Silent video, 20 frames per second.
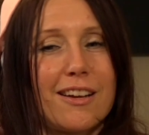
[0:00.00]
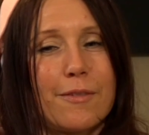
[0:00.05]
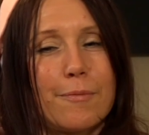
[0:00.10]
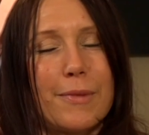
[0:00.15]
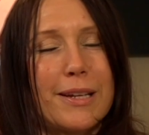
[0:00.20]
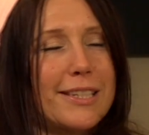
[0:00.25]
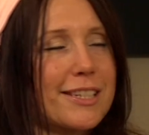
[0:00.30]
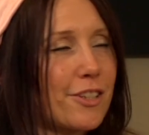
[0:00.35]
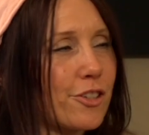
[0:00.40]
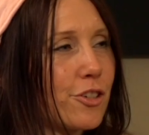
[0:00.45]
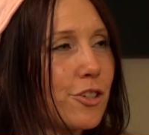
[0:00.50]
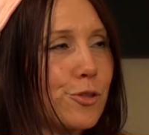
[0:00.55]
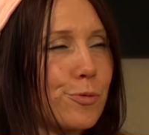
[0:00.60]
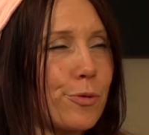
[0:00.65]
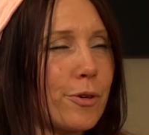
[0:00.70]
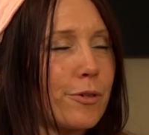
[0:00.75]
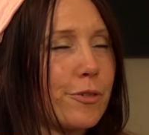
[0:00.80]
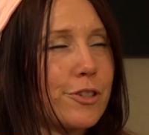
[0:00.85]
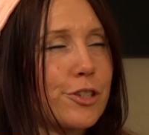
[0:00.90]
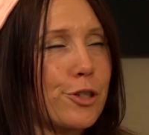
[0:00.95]
my sisters
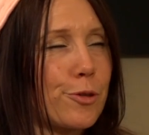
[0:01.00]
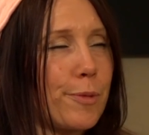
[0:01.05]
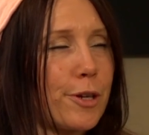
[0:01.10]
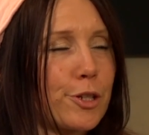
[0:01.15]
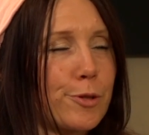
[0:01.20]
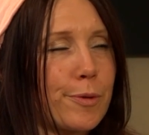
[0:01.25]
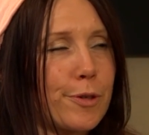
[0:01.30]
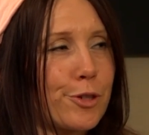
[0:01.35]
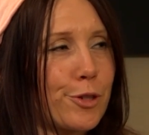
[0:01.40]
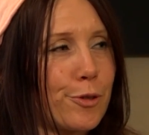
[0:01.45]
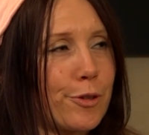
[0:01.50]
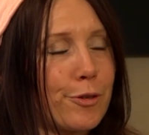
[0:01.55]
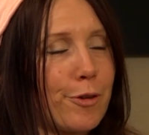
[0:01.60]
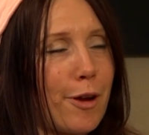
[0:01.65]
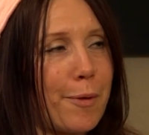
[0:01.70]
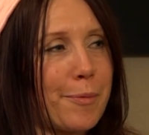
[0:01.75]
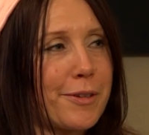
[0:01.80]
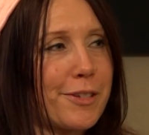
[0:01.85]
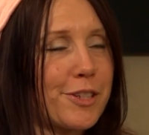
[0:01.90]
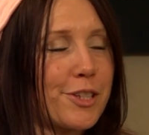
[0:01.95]
weren't so much about Tony
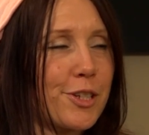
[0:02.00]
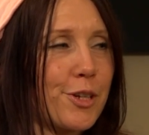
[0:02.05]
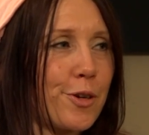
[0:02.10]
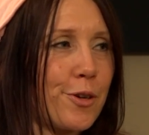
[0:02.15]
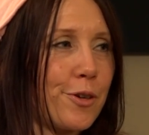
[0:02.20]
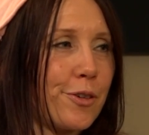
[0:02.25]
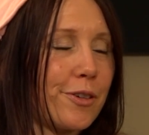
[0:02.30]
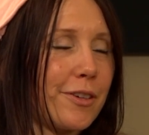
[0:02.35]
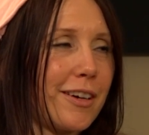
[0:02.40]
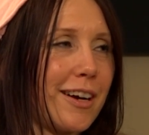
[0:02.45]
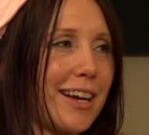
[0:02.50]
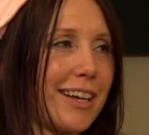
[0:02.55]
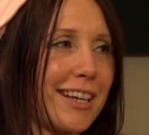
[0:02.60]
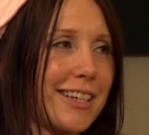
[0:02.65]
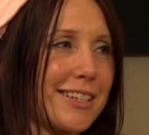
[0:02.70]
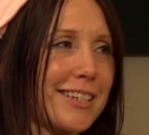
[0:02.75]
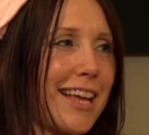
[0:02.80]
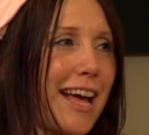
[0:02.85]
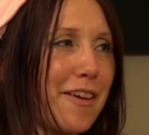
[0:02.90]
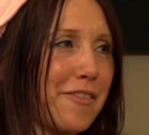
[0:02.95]
Robbins, so I get
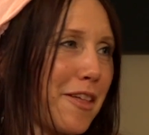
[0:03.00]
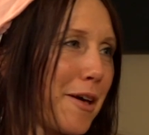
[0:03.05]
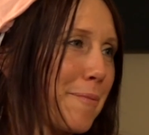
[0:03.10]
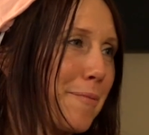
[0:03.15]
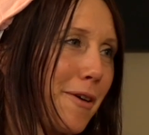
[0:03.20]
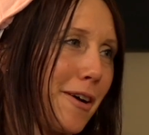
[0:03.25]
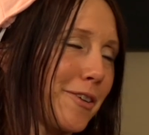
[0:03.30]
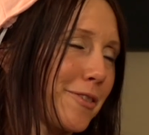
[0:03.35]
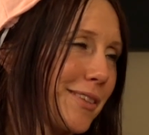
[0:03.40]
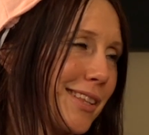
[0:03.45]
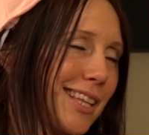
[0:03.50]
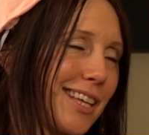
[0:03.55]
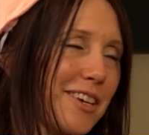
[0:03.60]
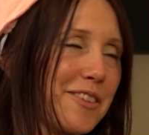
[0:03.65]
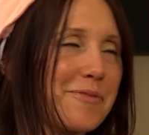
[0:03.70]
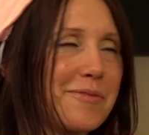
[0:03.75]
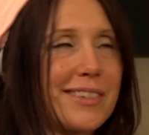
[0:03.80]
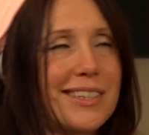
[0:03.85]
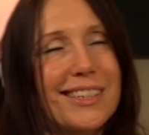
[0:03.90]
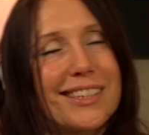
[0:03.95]
to have that bond with him.